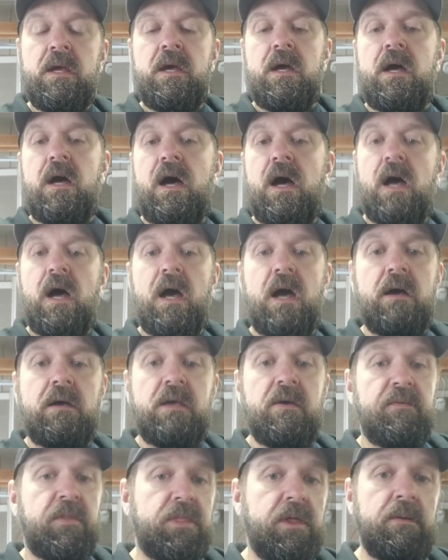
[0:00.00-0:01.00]

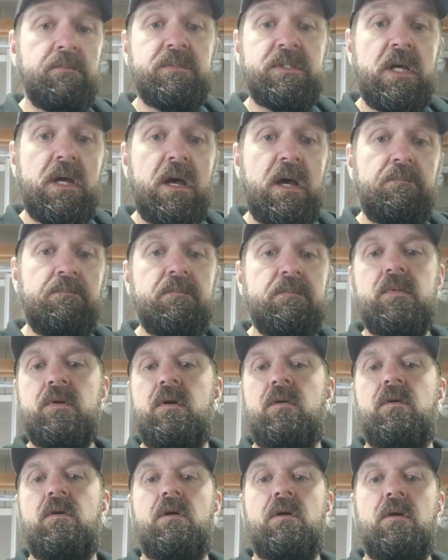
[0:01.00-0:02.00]
Give a thumbs up
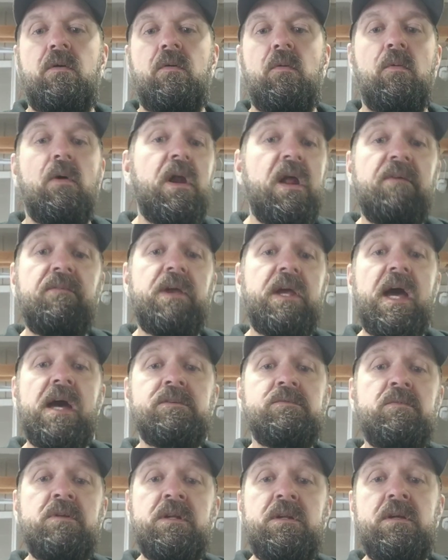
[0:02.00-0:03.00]
or whatever you
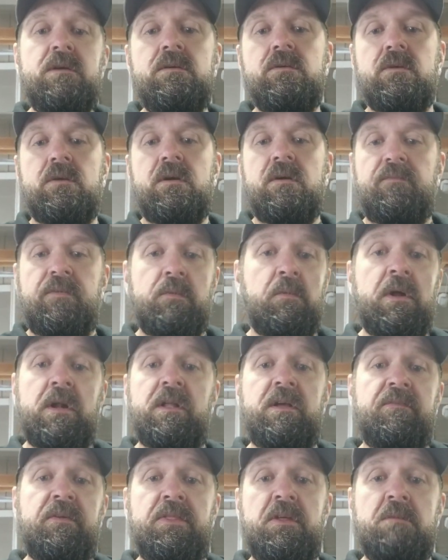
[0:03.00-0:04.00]
guys want to do. If you want to
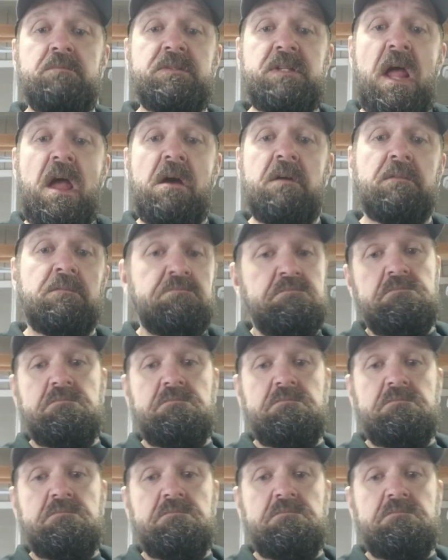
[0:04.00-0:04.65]
leave a thumbs down,